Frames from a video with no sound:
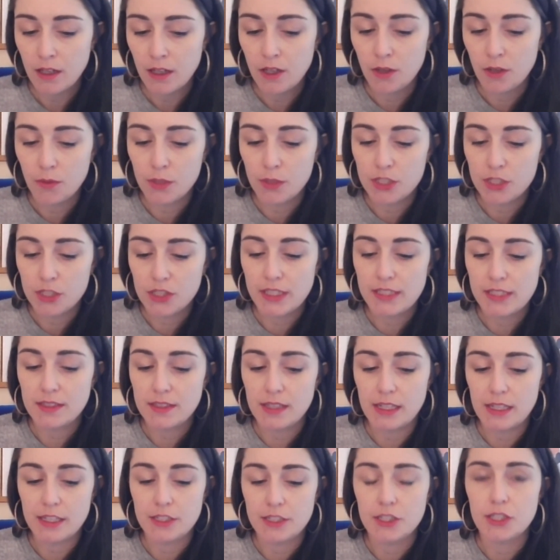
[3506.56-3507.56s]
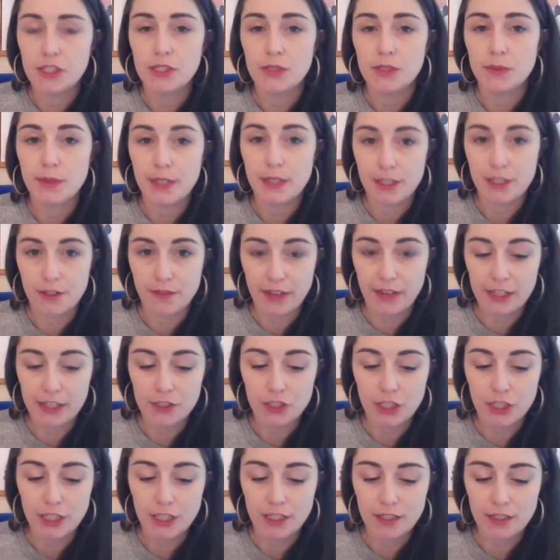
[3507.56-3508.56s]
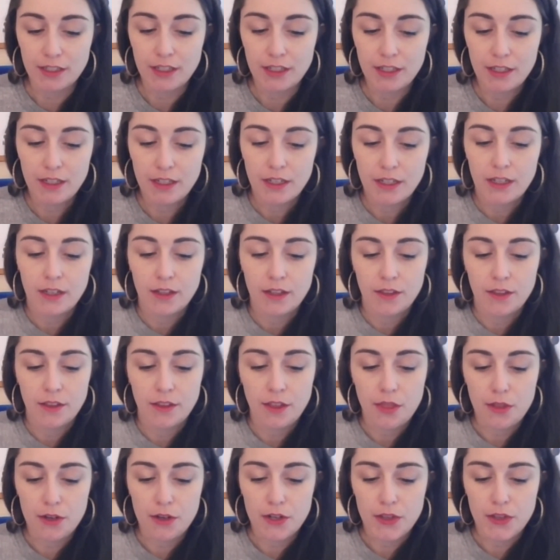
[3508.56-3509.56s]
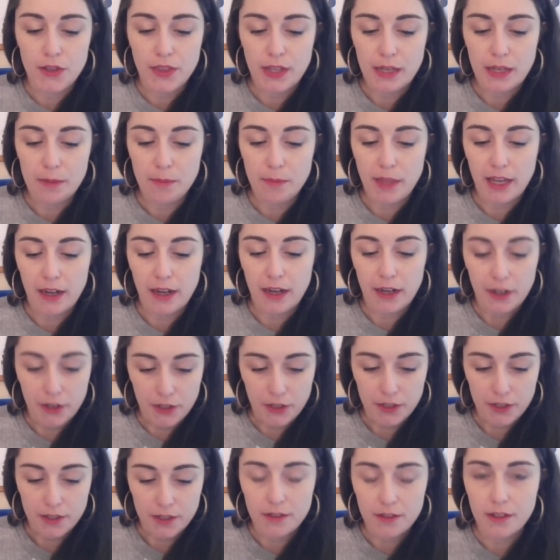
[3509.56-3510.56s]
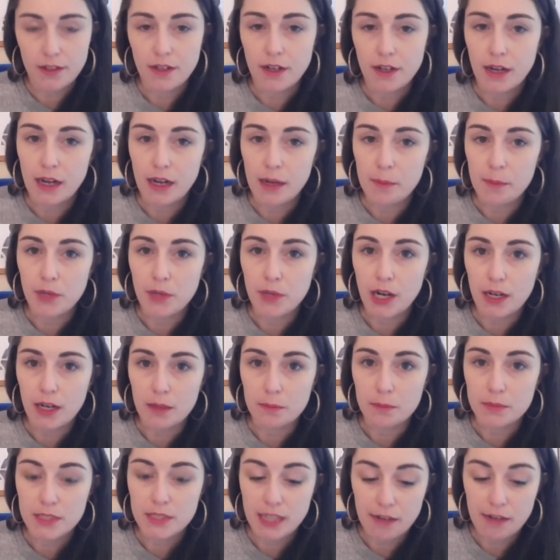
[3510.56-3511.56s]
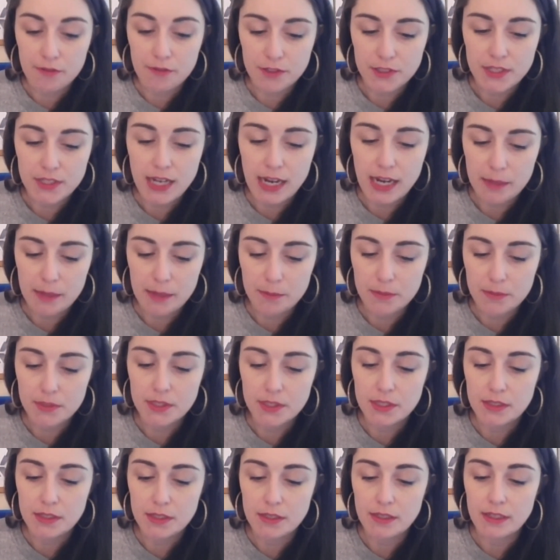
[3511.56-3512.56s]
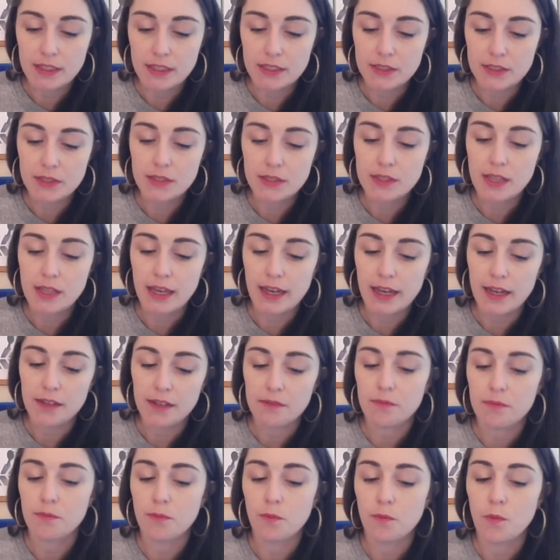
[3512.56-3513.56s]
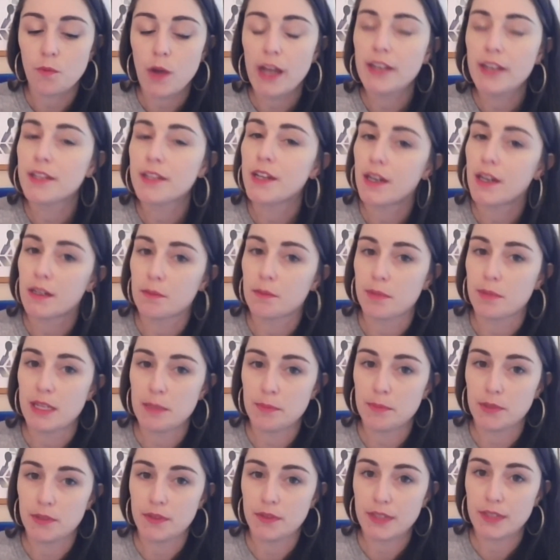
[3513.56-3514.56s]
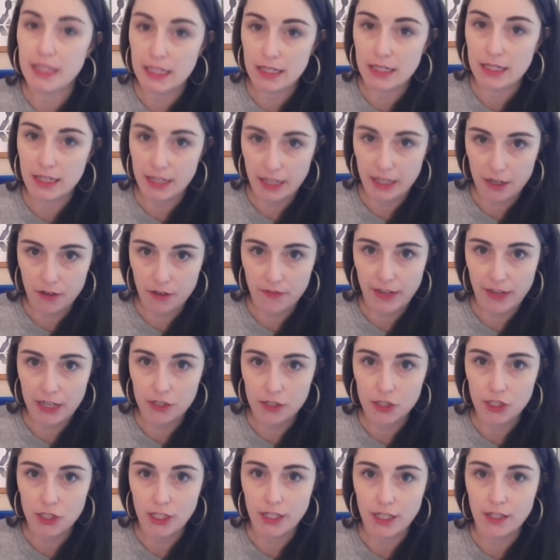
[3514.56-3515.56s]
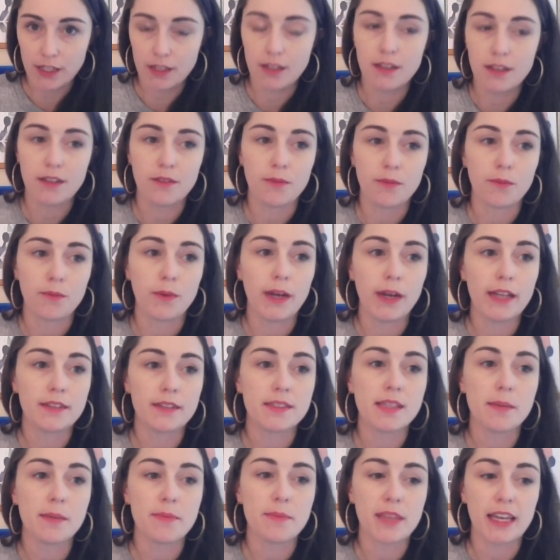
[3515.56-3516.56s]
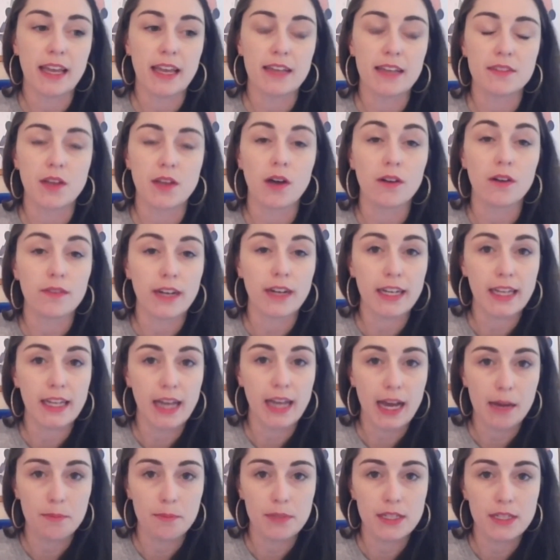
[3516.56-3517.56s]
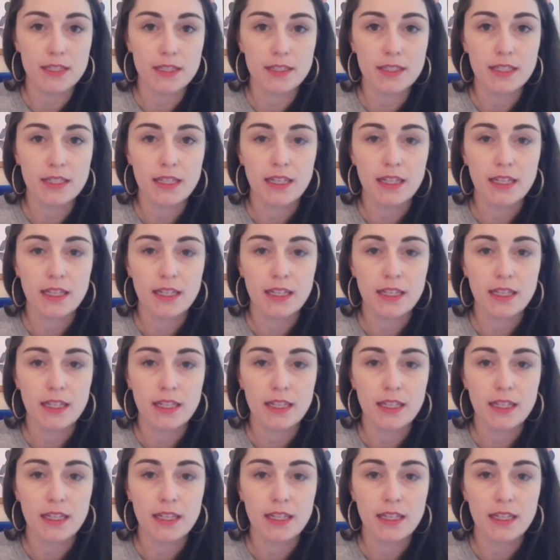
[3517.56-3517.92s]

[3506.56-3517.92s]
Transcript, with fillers: Which leads into intervention, the third theme that I heard um, brought up several times is that when young people need an intervention, when something has already happened,